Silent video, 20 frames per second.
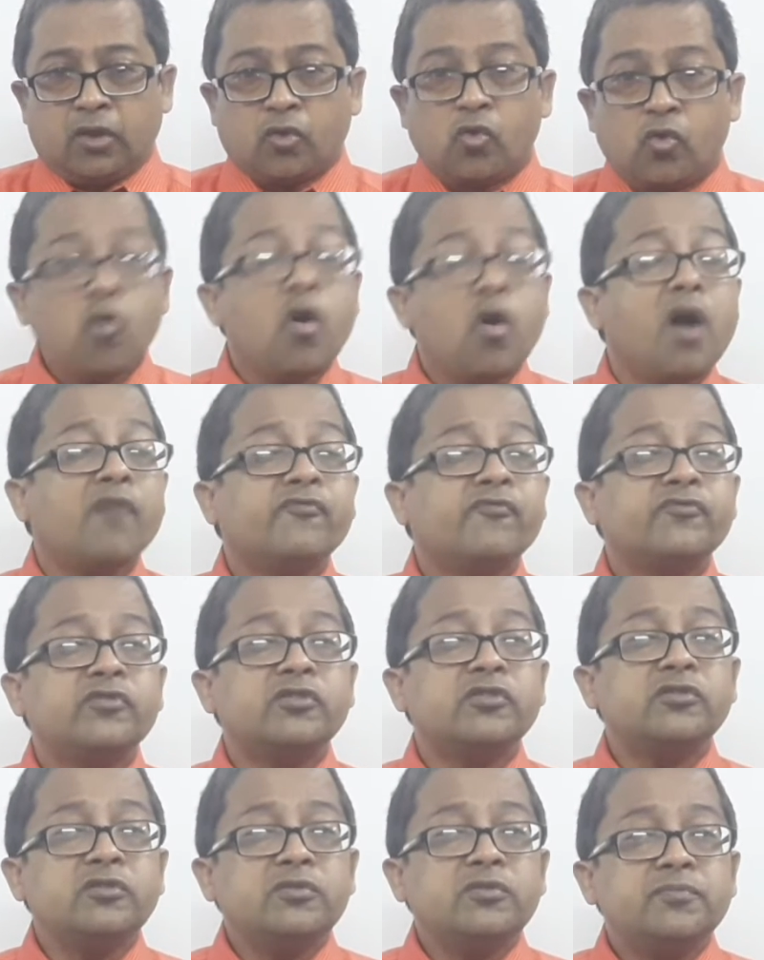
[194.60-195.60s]
Go
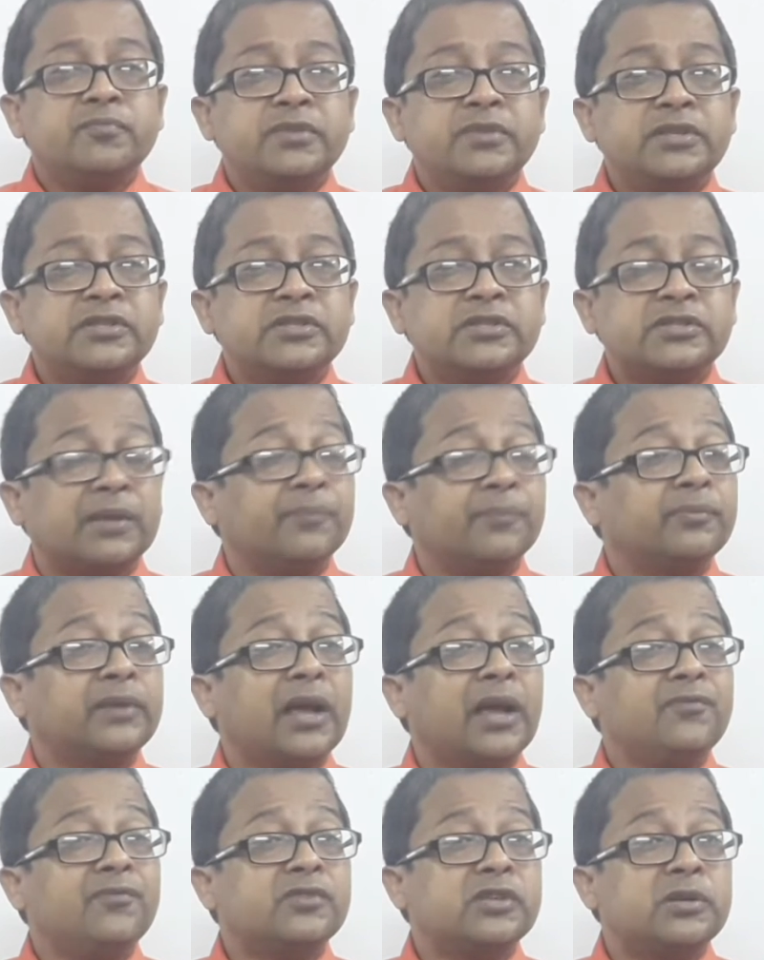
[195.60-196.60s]
after means
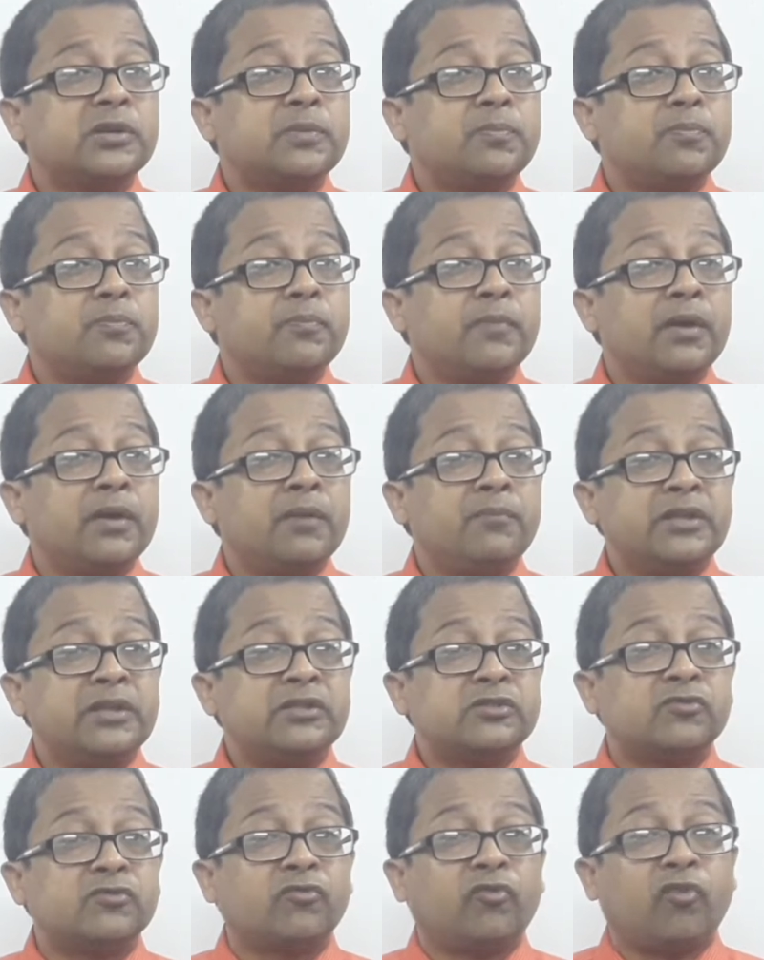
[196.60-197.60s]
sometimes it may
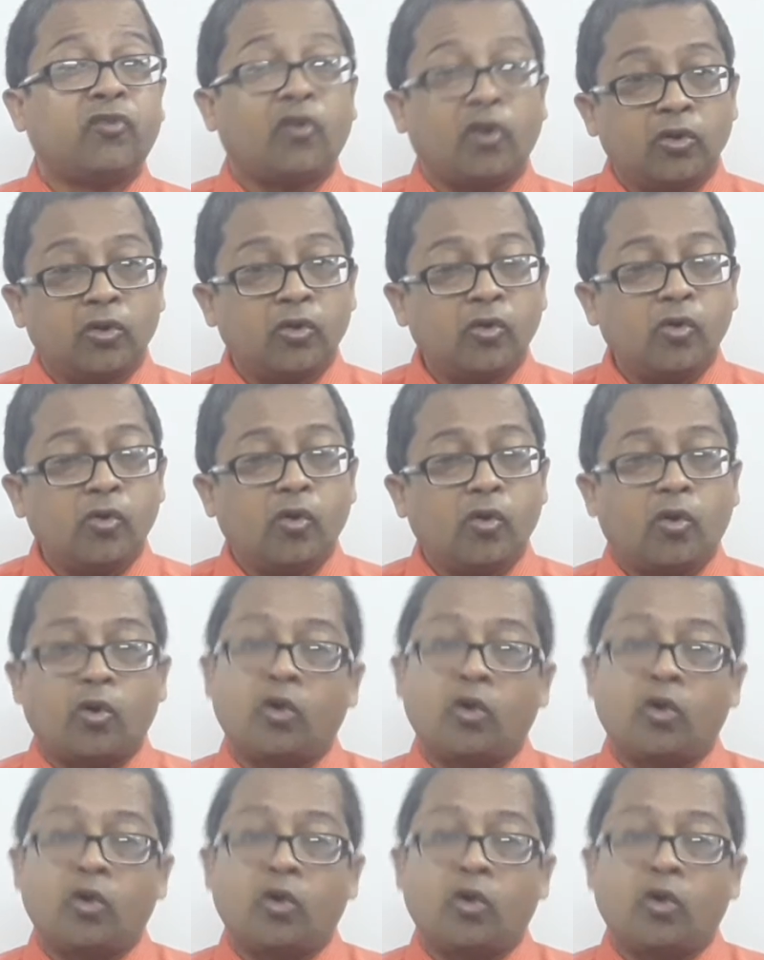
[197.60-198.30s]
means follow,